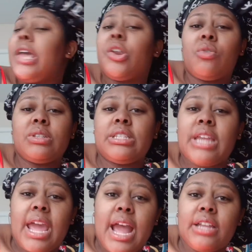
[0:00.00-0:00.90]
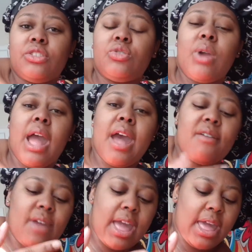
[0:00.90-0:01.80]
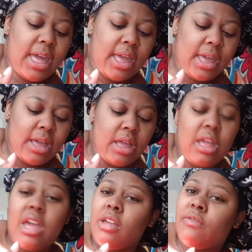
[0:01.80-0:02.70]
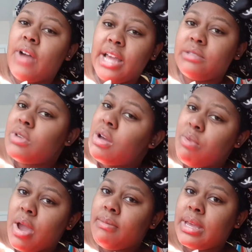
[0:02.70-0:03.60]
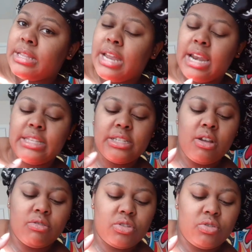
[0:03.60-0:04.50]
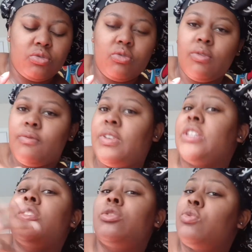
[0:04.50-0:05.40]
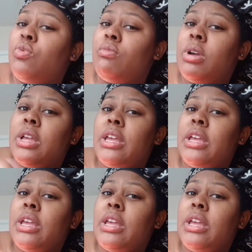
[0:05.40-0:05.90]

Later on today, I do have a advisement appointment that I need to go to via Zoom.